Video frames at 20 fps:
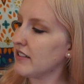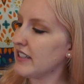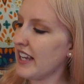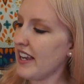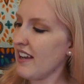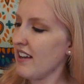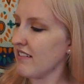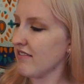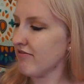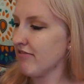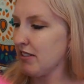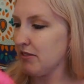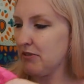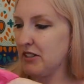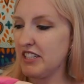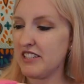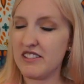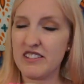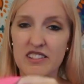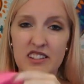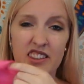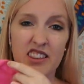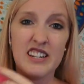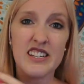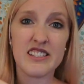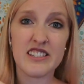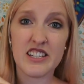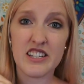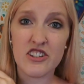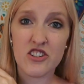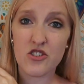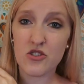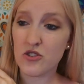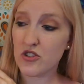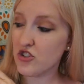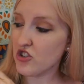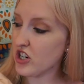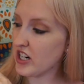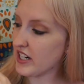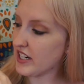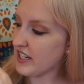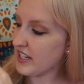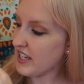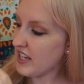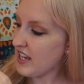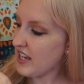yeah, I mean, I think it's gonna do the trick.